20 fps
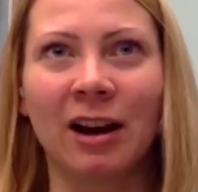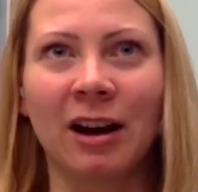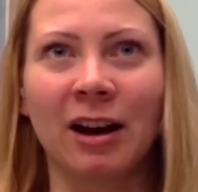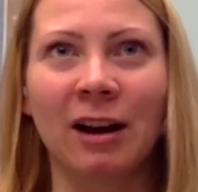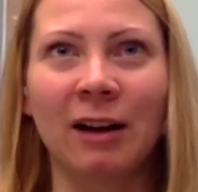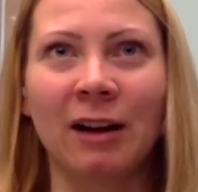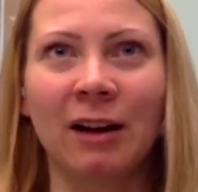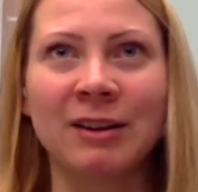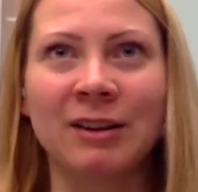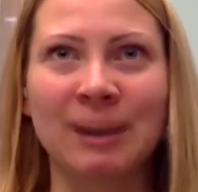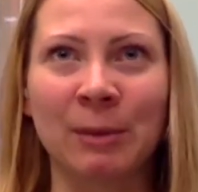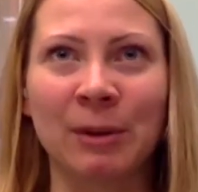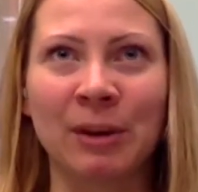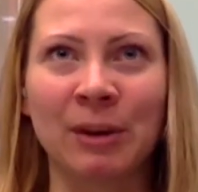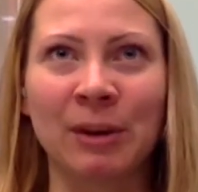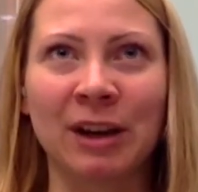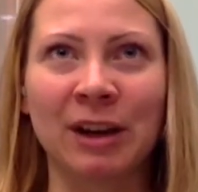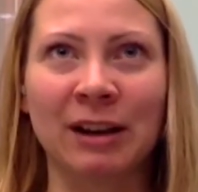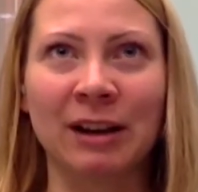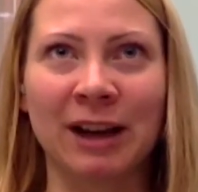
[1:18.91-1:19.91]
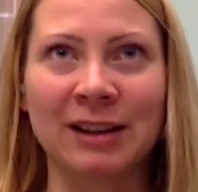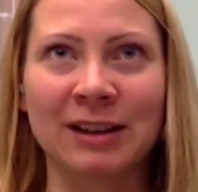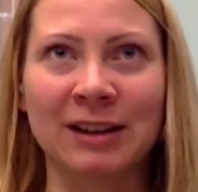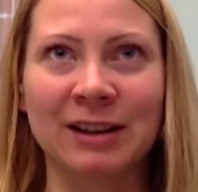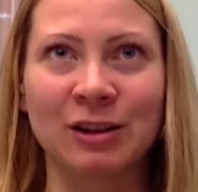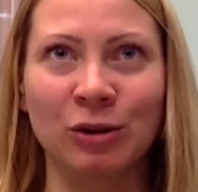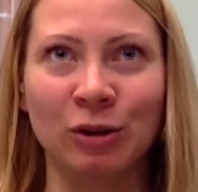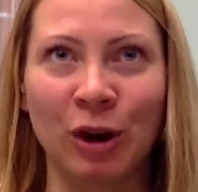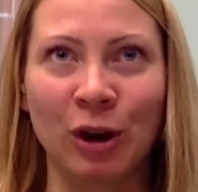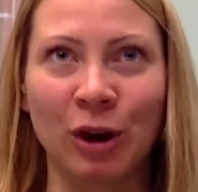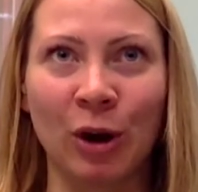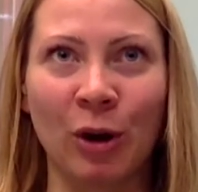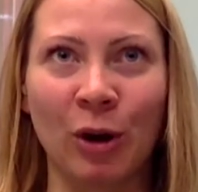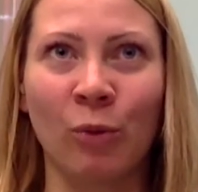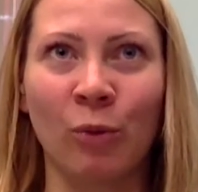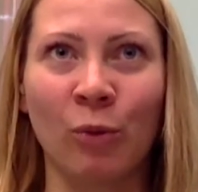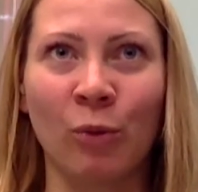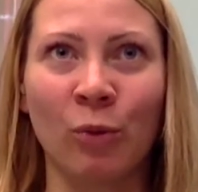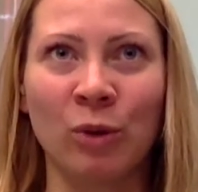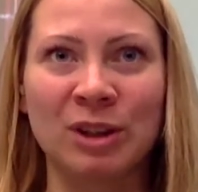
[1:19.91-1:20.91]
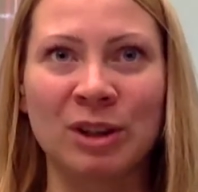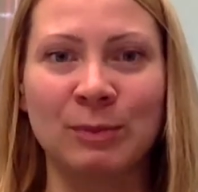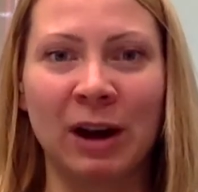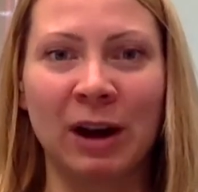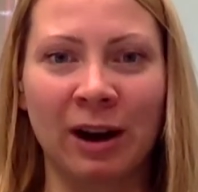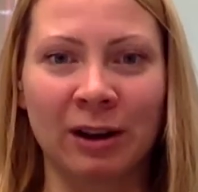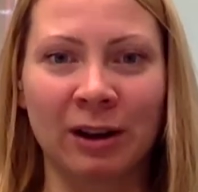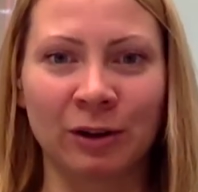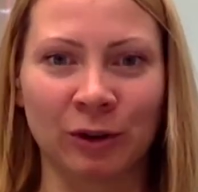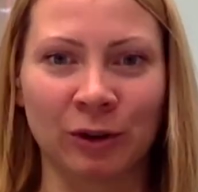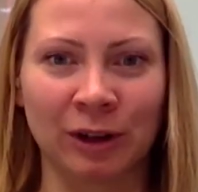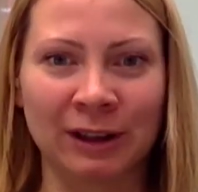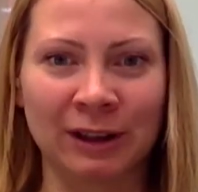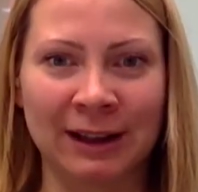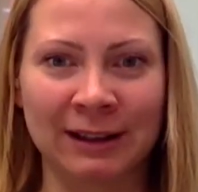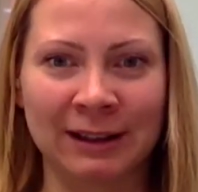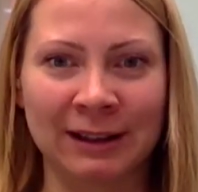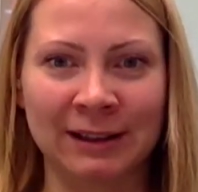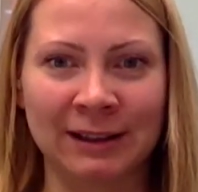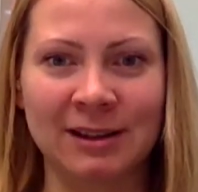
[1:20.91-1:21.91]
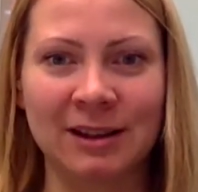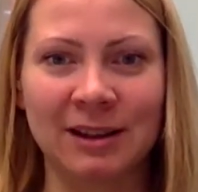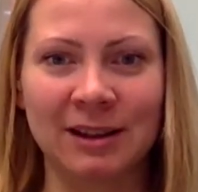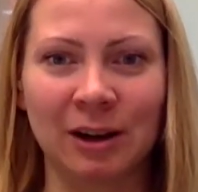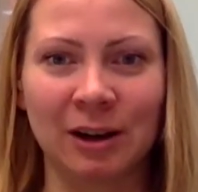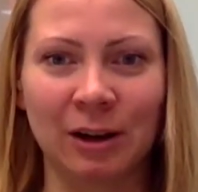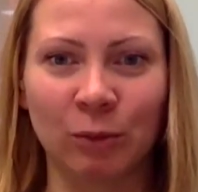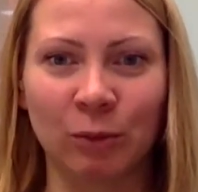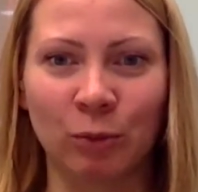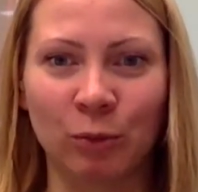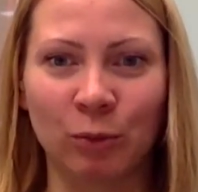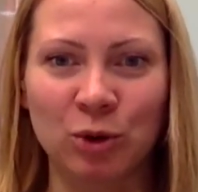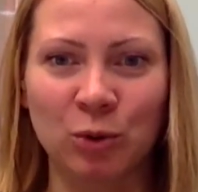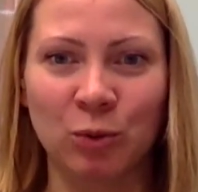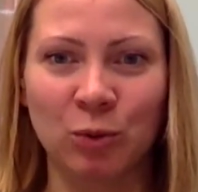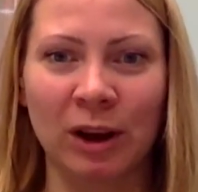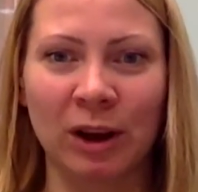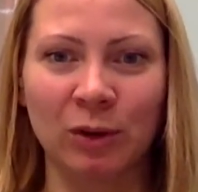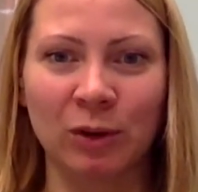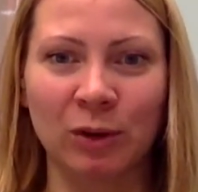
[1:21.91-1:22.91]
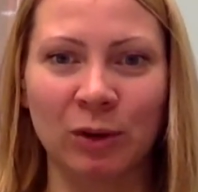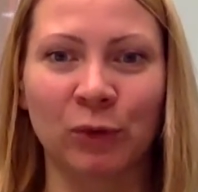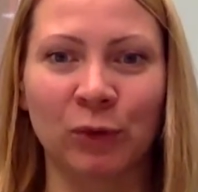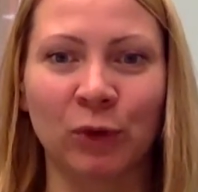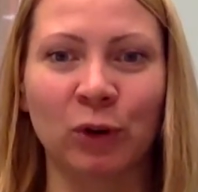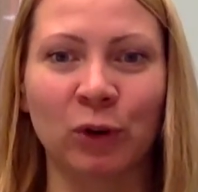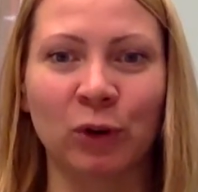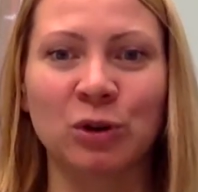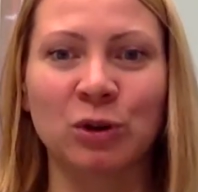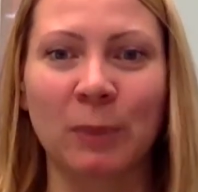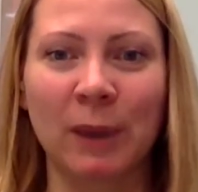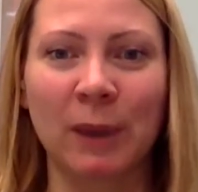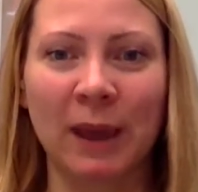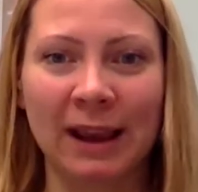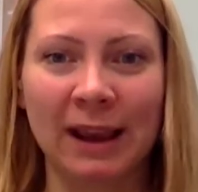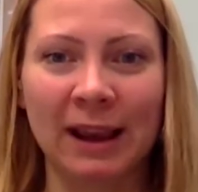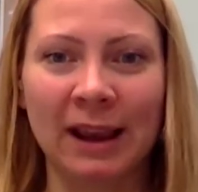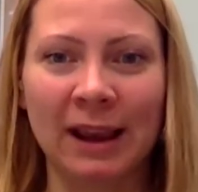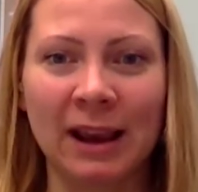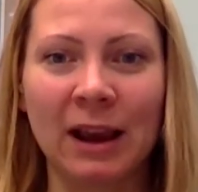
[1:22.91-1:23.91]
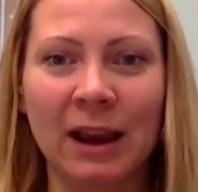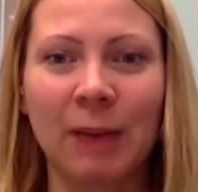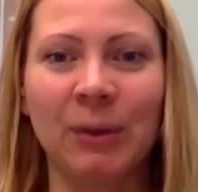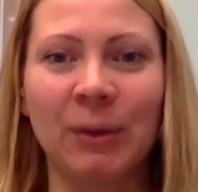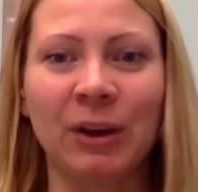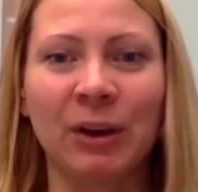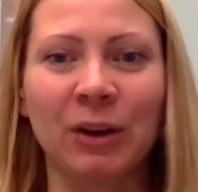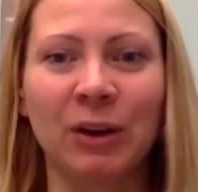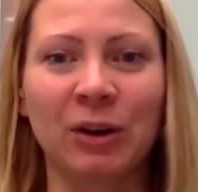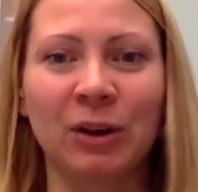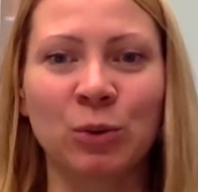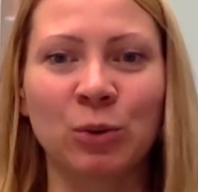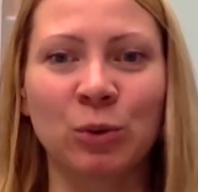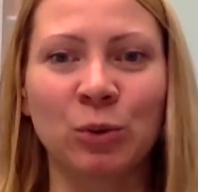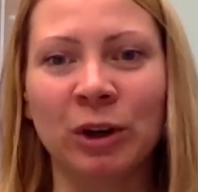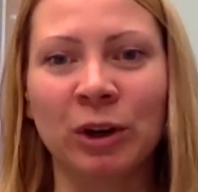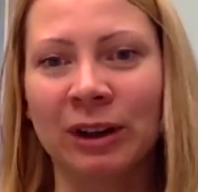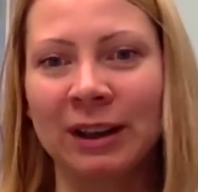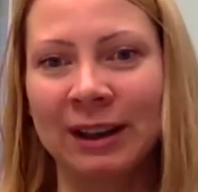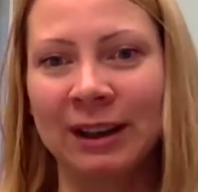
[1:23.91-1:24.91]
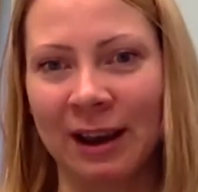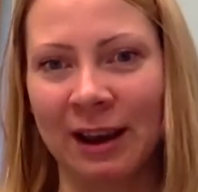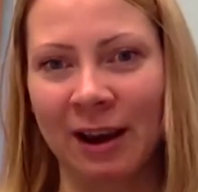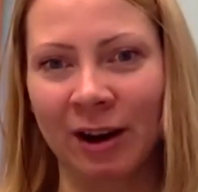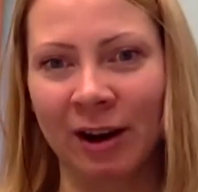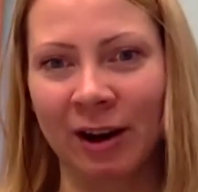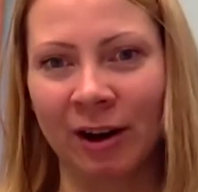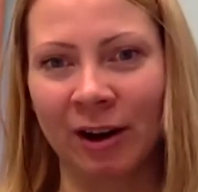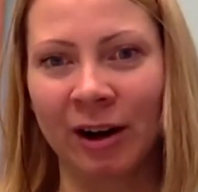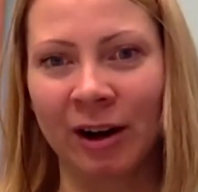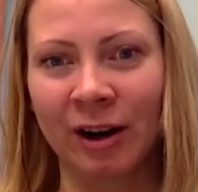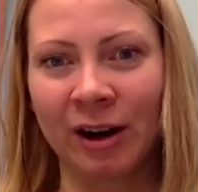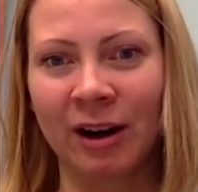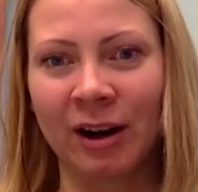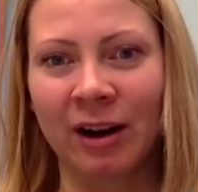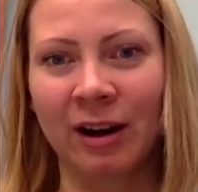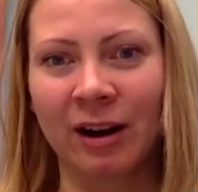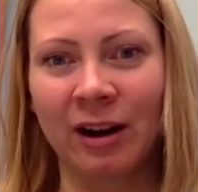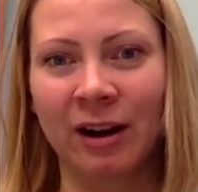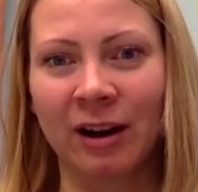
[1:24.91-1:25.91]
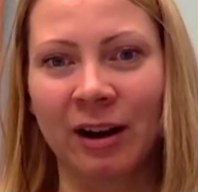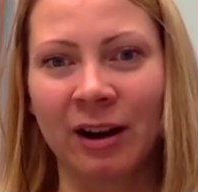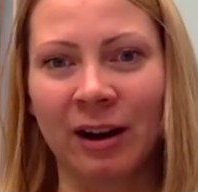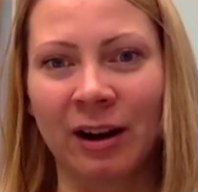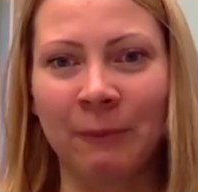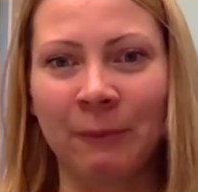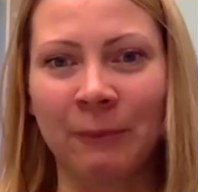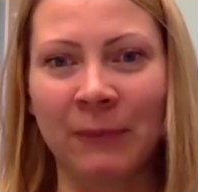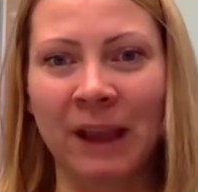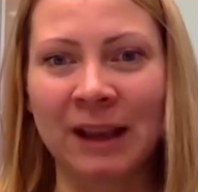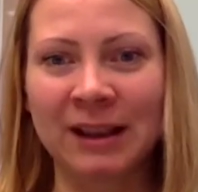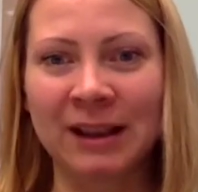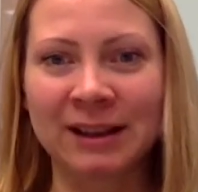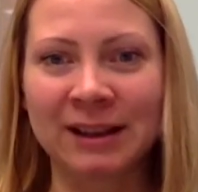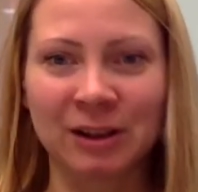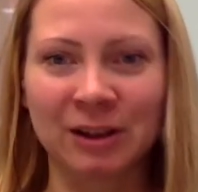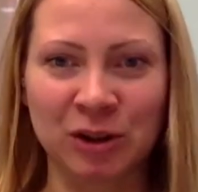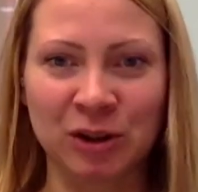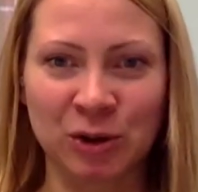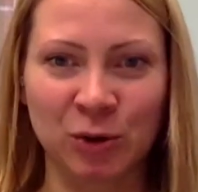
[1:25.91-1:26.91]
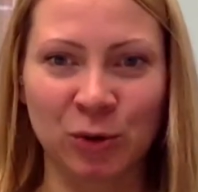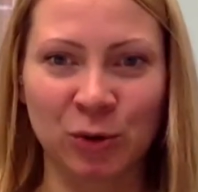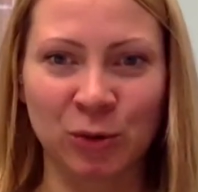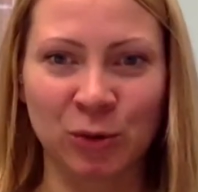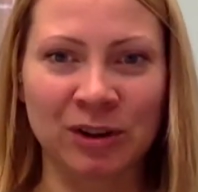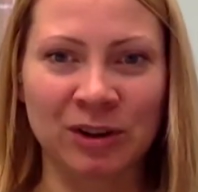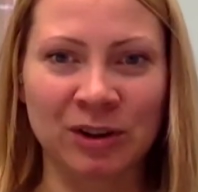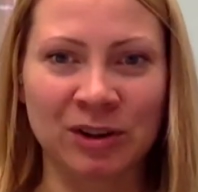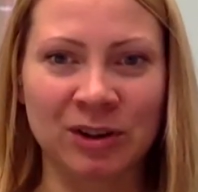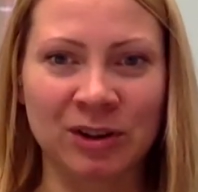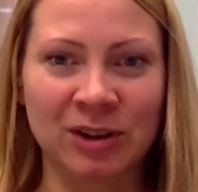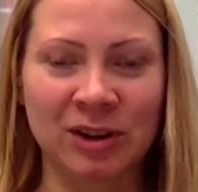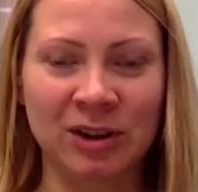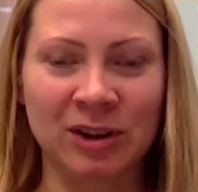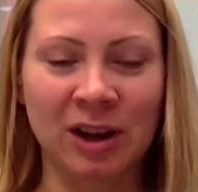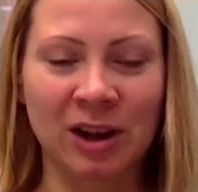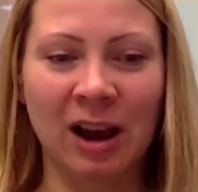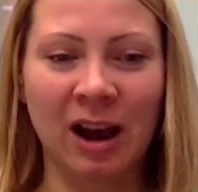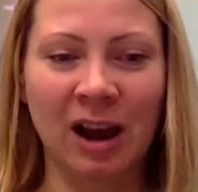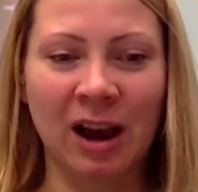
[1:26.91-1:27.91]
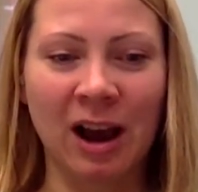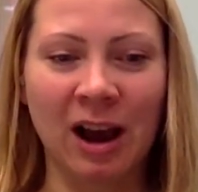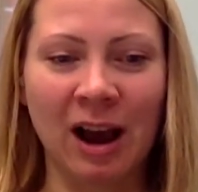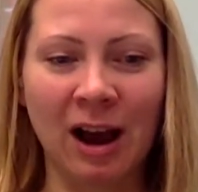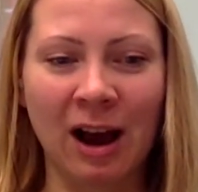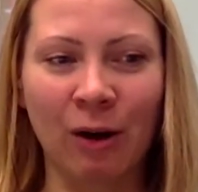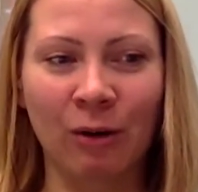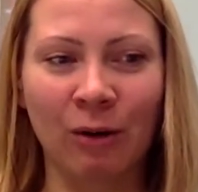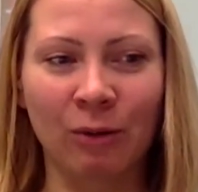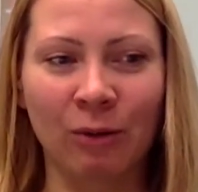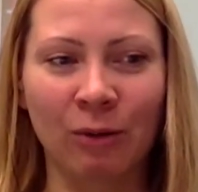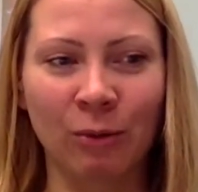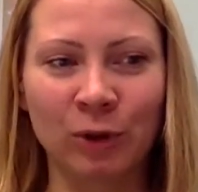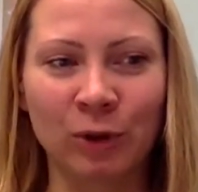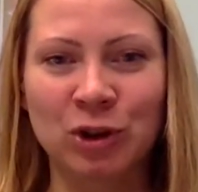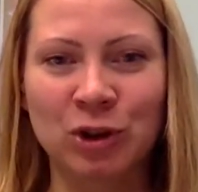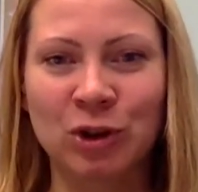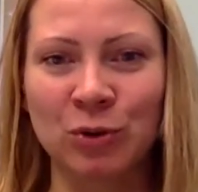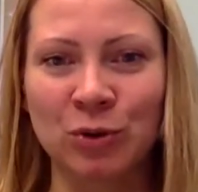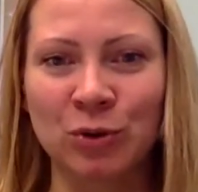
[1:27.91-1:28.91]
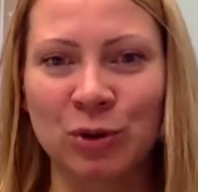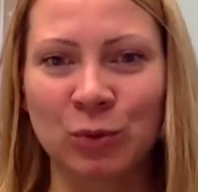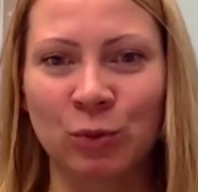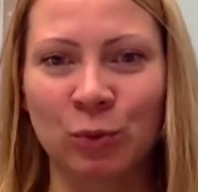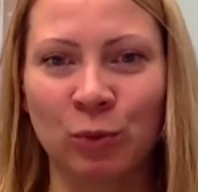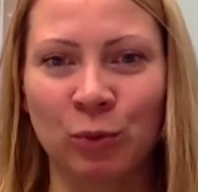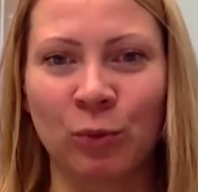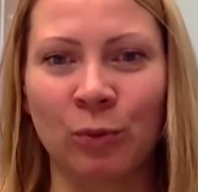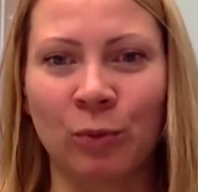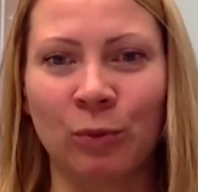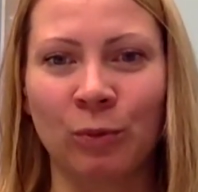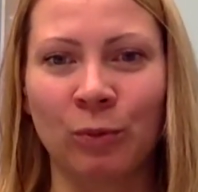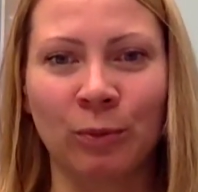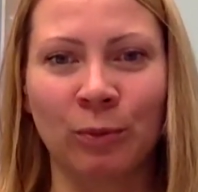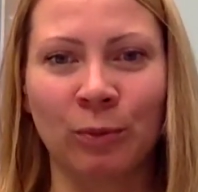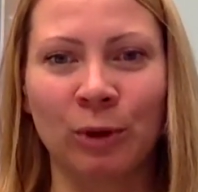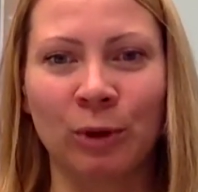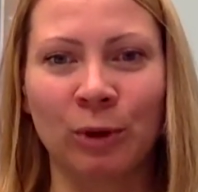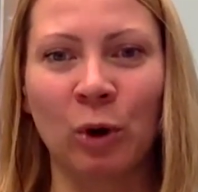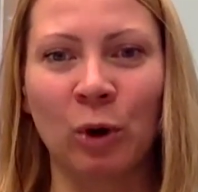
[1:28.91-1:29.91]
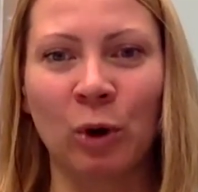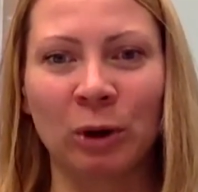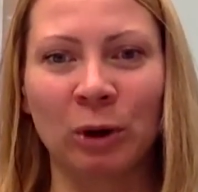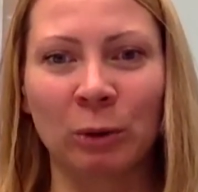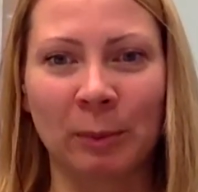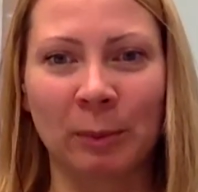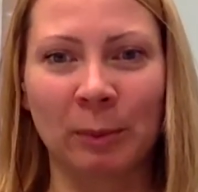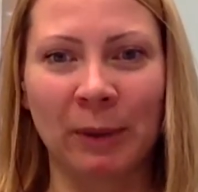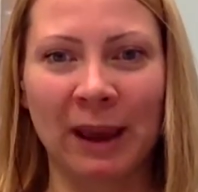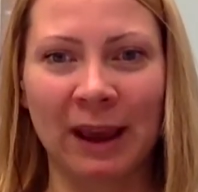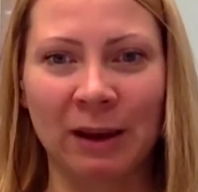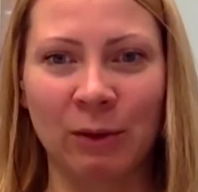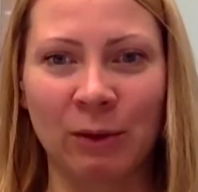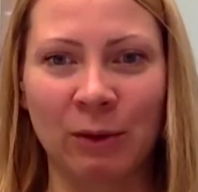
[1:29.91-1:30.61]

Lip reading: somebody has to know what's behind your identity and which way you prefer to pay, because we don't care as consumers how we choose with what we pay.